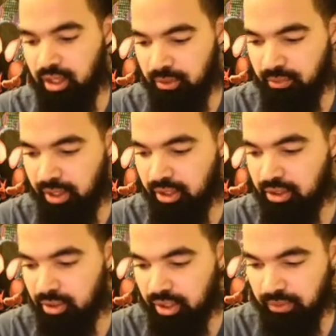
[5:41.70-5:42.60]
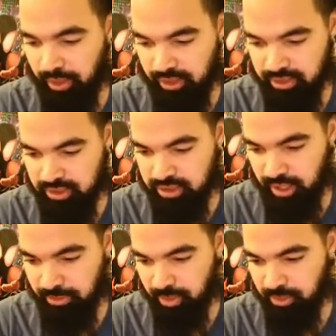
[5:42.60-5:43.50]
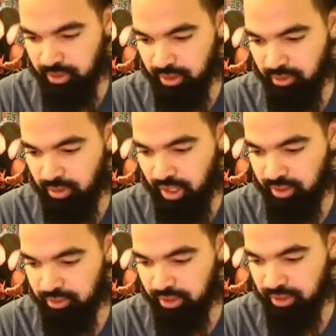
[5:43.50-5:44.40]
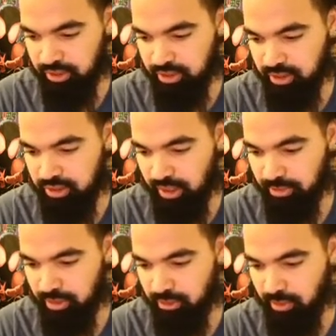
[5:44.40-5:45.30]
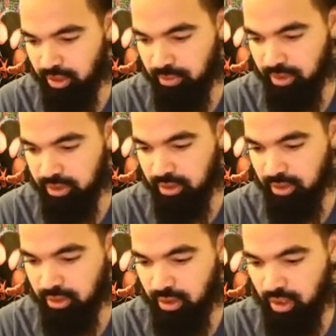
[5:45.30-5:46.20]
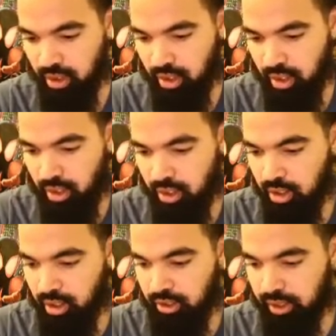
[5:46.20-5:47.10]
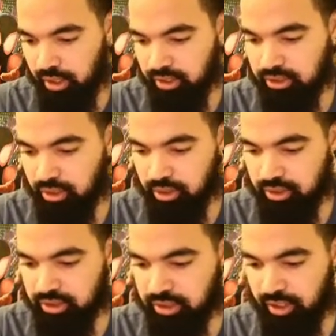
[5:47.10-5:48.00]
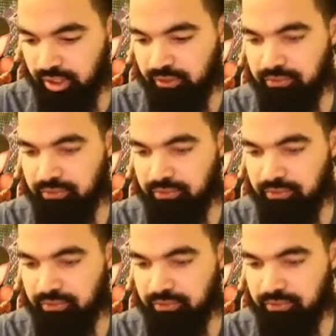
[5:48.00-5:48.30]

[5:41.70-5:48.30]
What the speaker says: regular... Wait, is this the chapter I want to go? I don't think this is the chapter where I wanted to go. Yeah, let's go to see if the